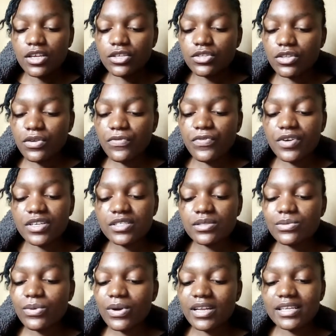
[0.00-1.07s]
So the
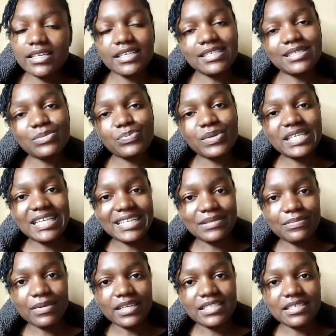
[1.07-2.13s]
first one is
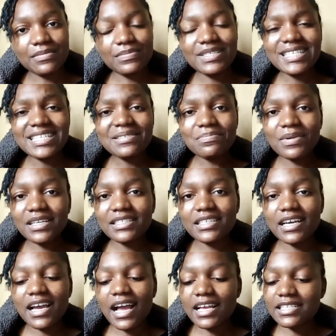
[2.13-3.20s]
peanut butter. Peanut butter
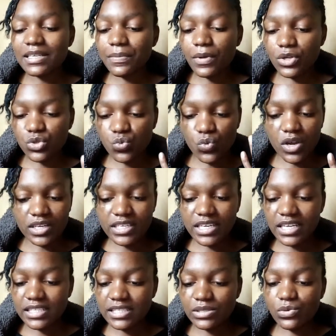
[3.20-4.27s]
has about
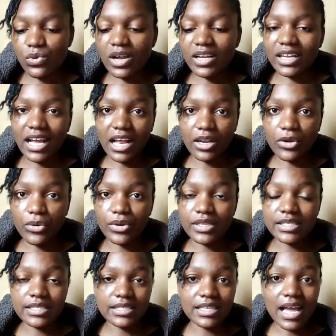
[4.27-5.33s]
191
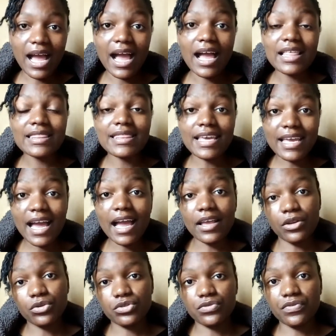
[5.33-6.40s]
calories. They are
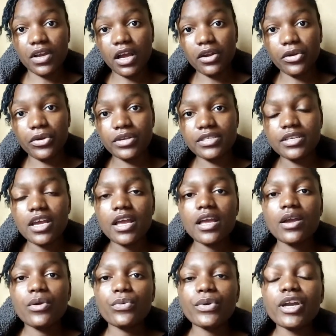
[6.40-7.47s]
a lot of calories.
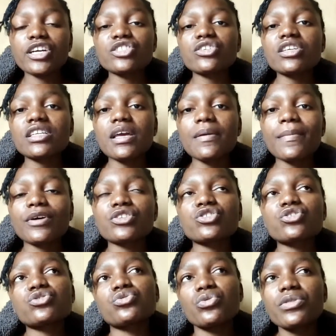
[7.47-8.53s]
We are talking
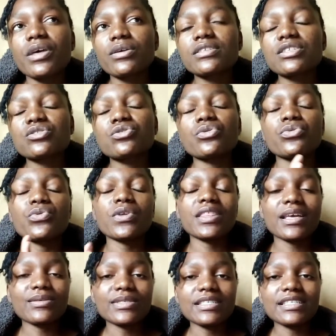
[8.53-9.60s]
about 2,000 to
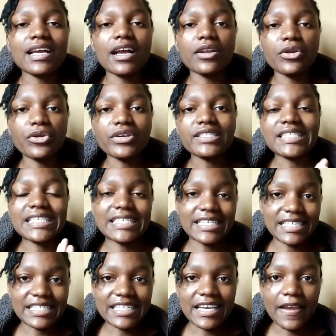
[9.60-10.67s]
3,000 calories in
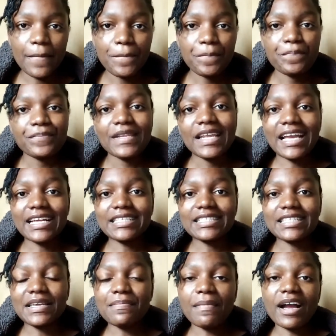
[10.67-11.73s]
a day.
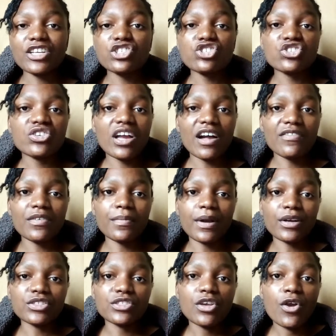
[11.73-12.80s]
And imagine you have
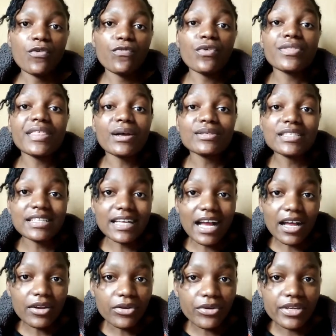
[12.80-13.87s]
about 4,000
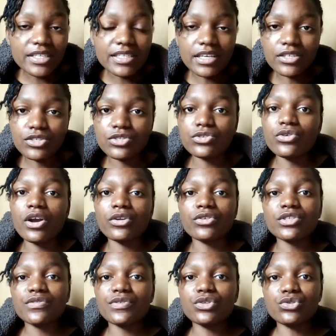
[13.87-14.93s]
calories and you are
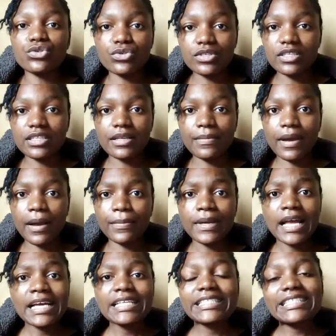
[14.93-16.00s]
not even using them up.
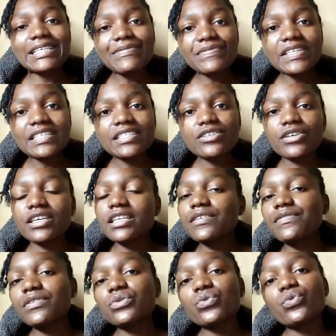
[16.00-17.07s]
Definitely you can
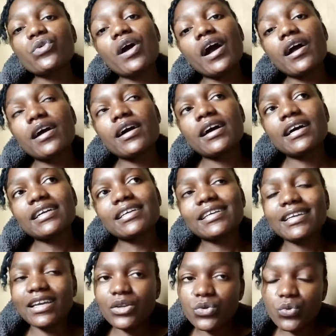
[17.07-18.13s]
even
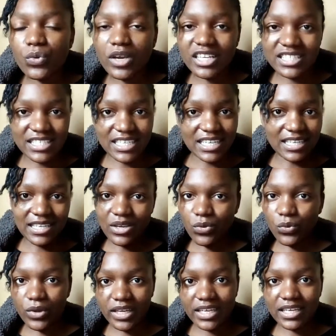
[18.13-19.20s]
gain weight in a
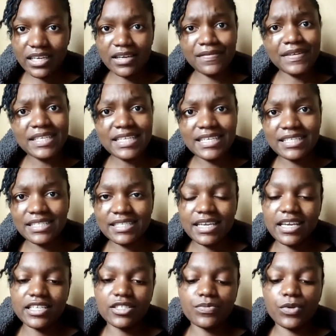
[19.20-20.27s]
week, even in
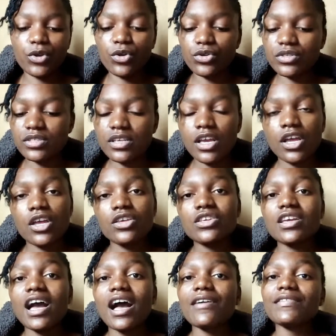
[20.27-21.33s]
days, because
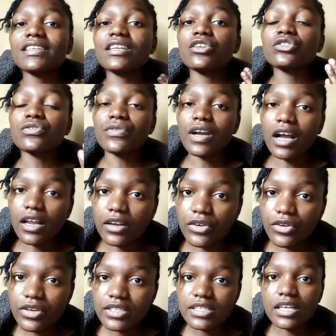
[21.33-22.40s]
you're having a lot of
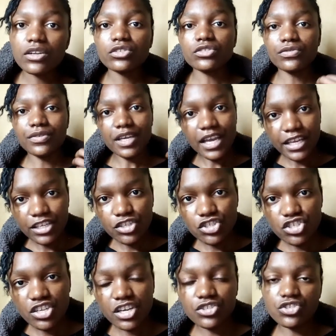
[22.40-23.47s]
calories, a lot of
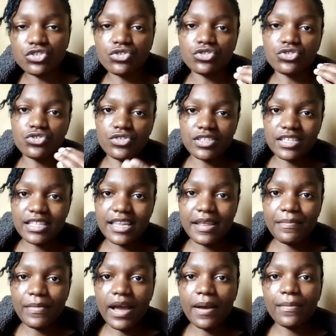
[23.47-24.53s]
energy, and you're not using
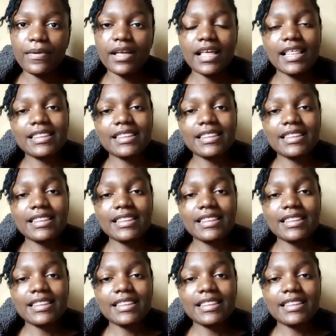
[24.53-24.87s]
them up.